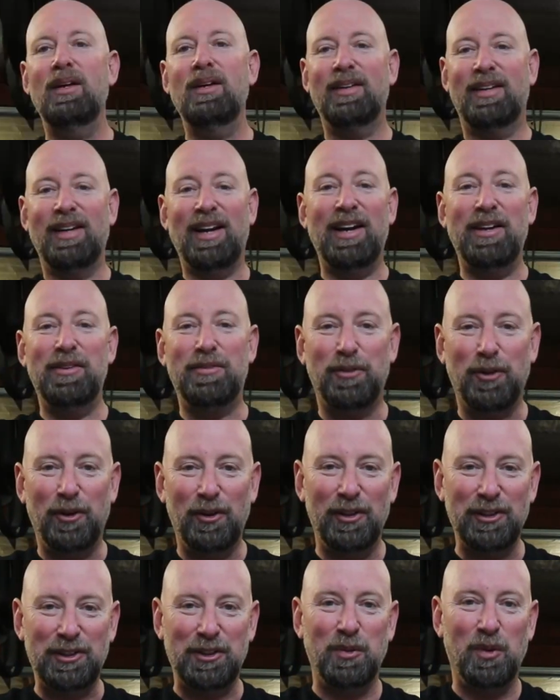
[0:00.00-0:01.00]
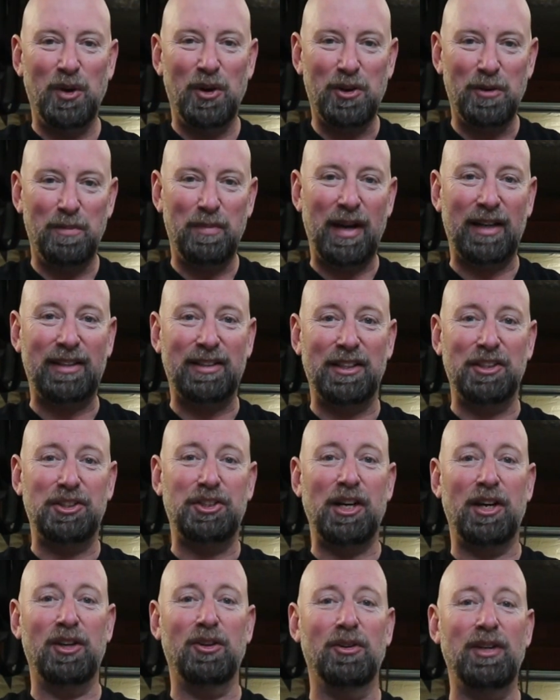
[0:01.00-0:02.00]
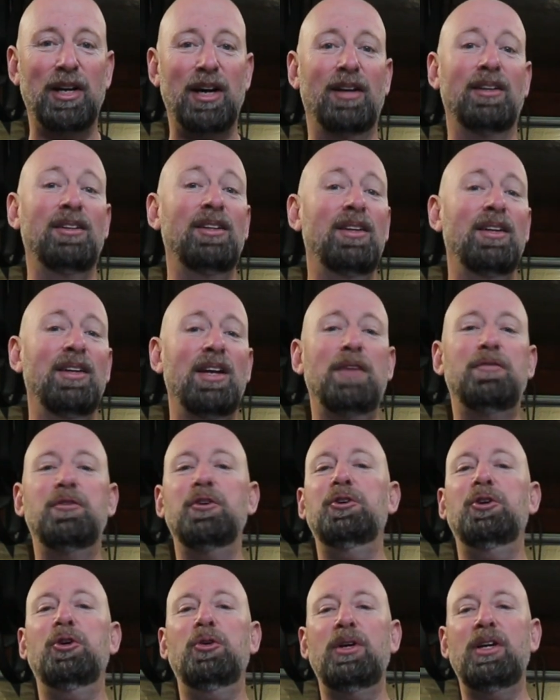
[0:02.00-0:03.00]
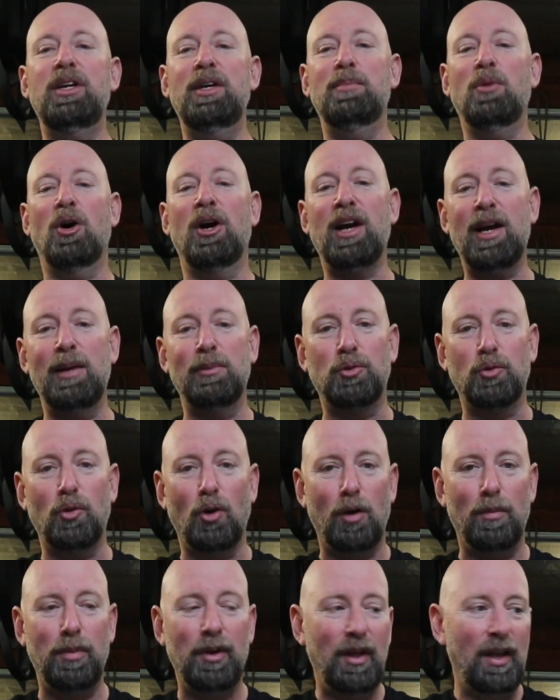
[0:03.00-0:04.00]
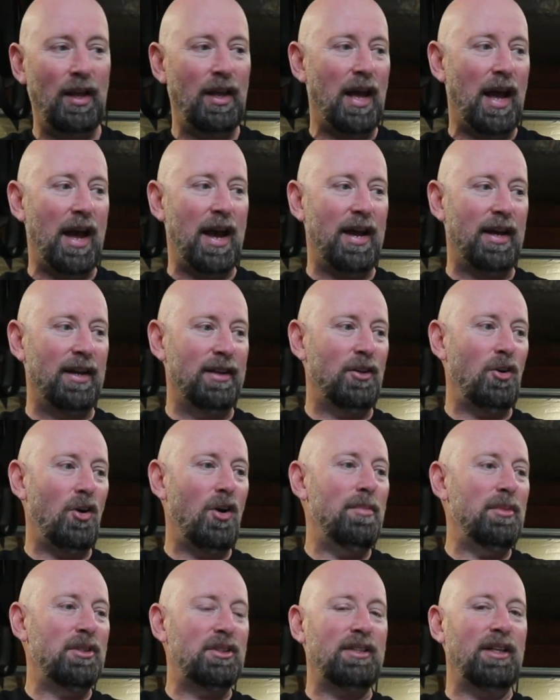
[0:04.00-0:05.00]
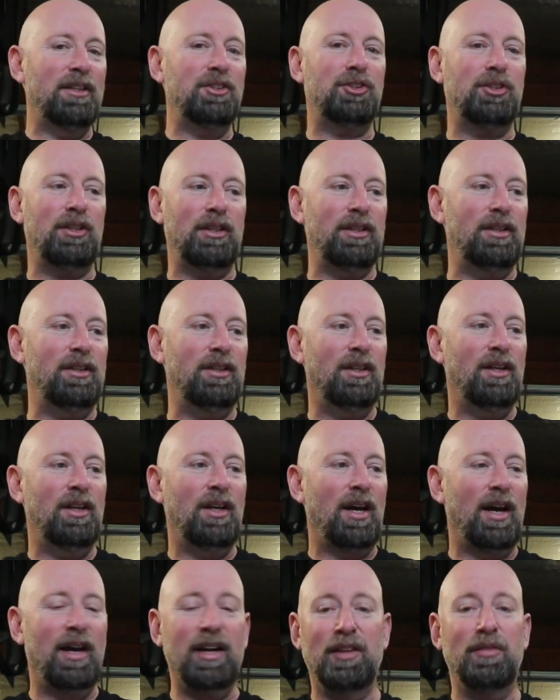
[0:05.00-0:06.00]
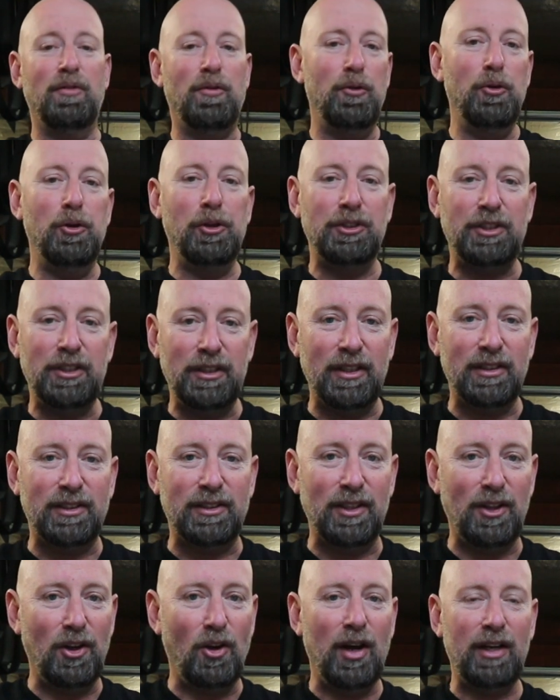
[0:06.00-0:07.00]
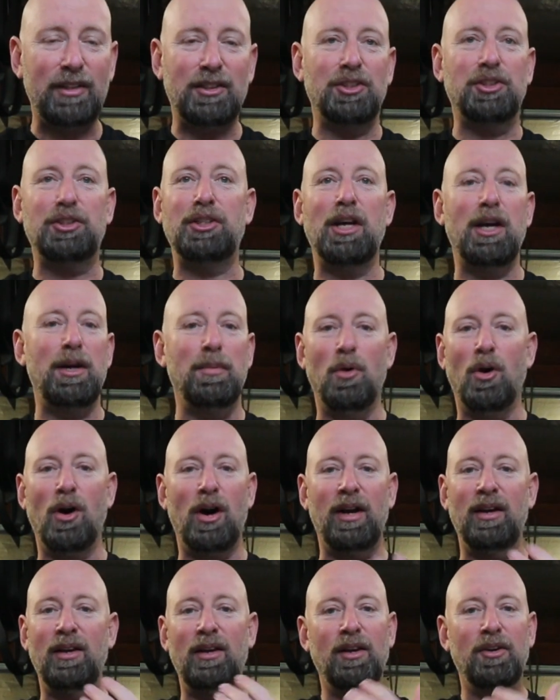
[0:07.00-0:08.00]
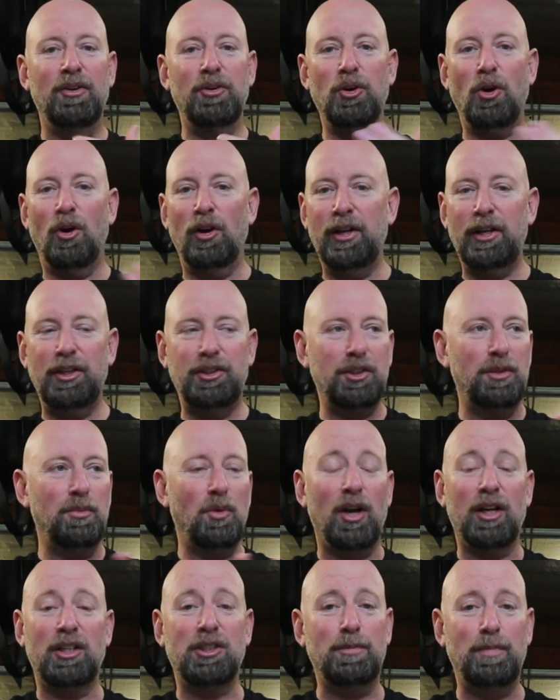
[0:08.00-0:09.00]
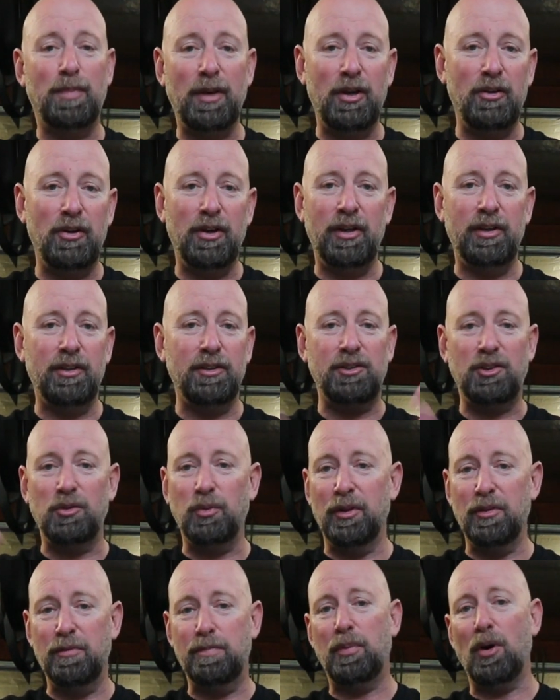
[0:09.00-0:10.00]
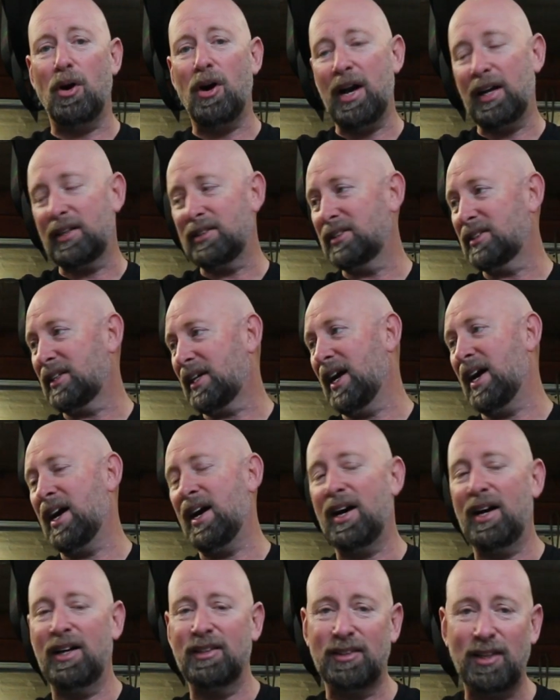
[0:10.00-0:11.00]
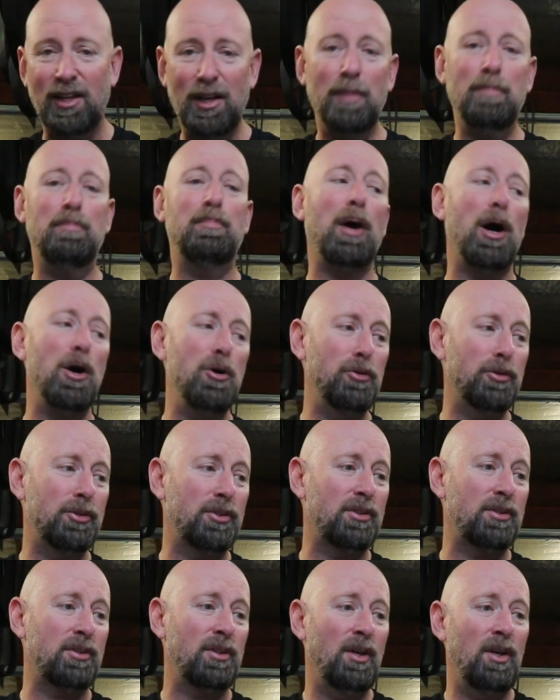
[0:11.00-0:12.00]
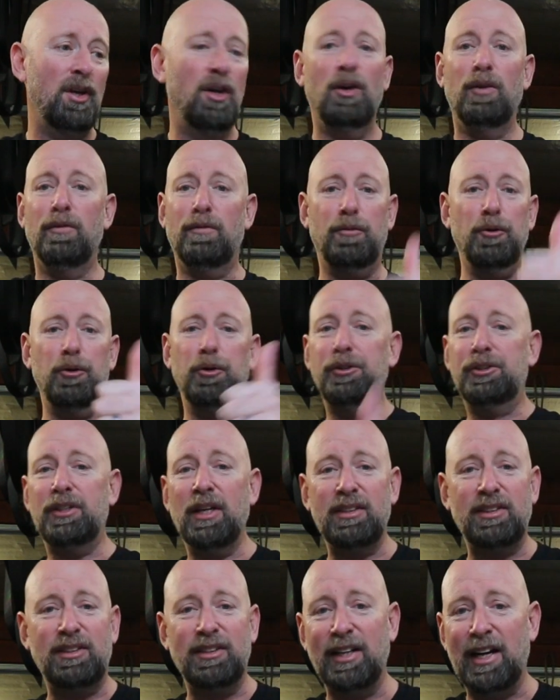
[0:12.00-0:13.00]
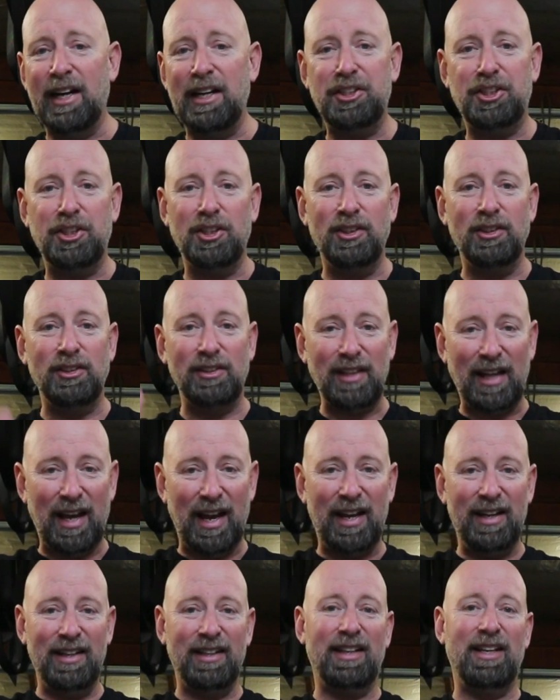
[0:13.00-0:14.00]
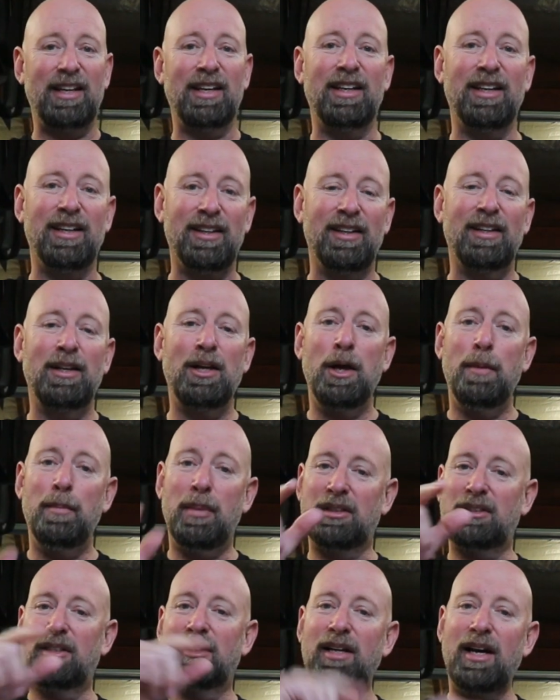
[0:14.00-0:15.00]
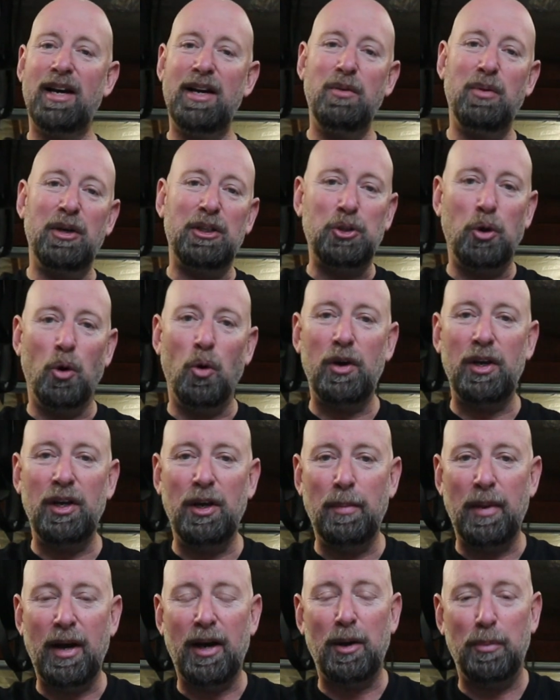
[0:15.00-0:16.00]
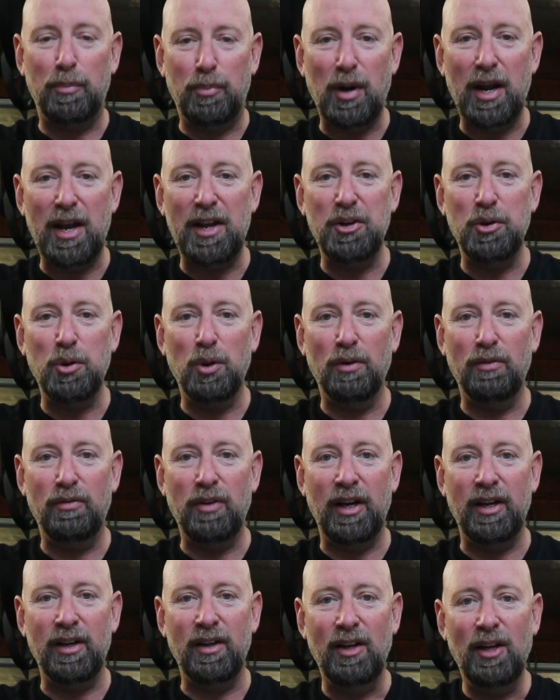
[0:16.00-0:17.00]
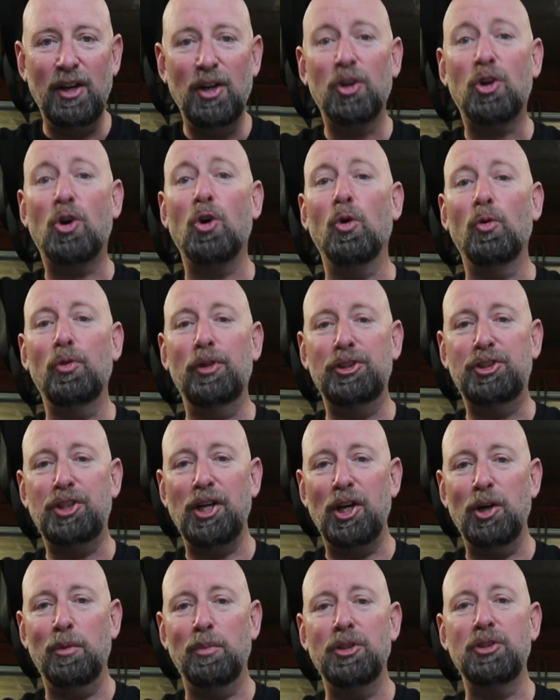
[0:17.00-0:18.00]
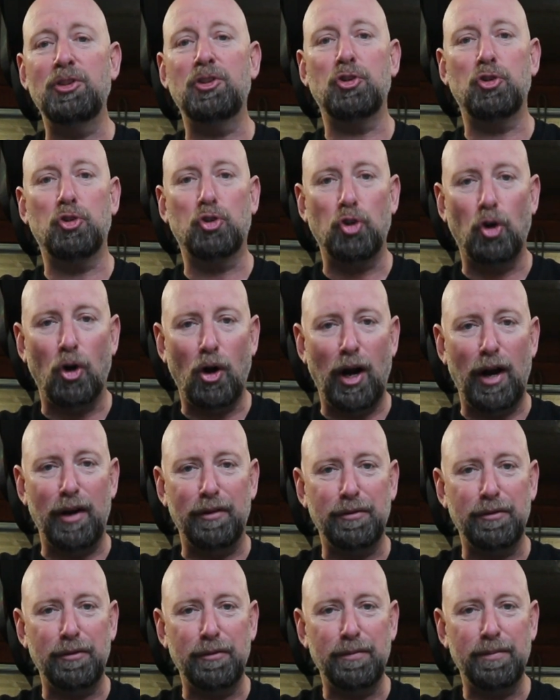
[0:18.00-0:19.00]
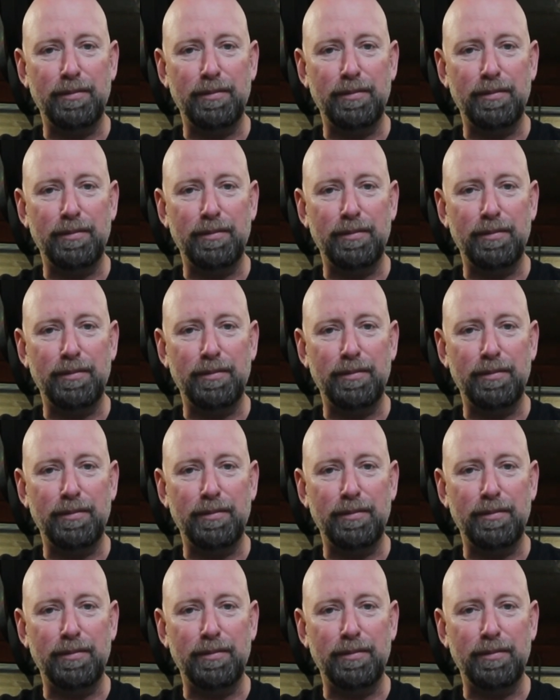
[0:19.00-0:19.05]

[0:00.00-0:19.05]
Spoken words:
G'day throttlers and welcome back to the channel. Now, if you're new here, my name's Rob and I'm essentially an enthusiast that likes to share my knowledge and my experience with bikes, cars, boats, food destinations and gear. But today we're talking about a brand new event called the Gentleman's Drive.